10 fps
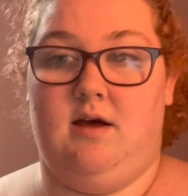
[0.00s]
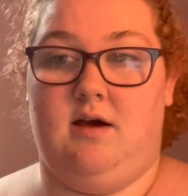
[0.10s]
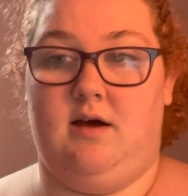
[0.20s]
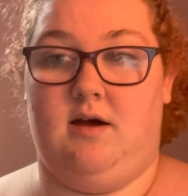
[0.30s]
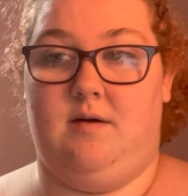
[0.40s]

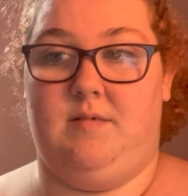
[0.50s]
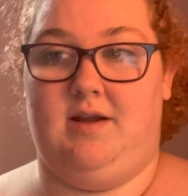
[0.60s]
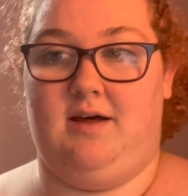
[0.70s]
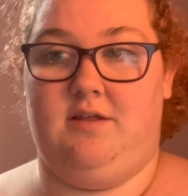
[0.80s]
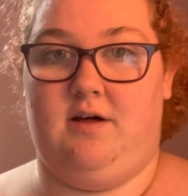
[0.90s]

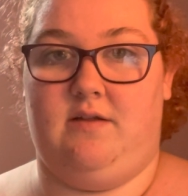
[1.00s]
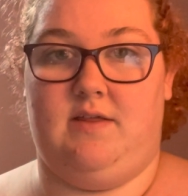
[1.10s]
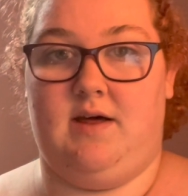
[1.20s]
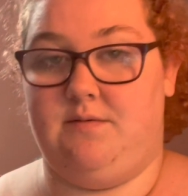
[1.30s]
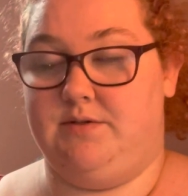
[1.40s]
And I thought
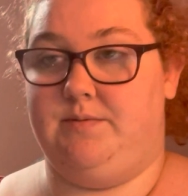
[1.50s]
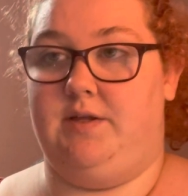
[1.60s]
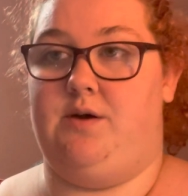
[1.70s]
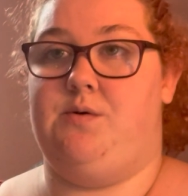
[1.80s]
that that was really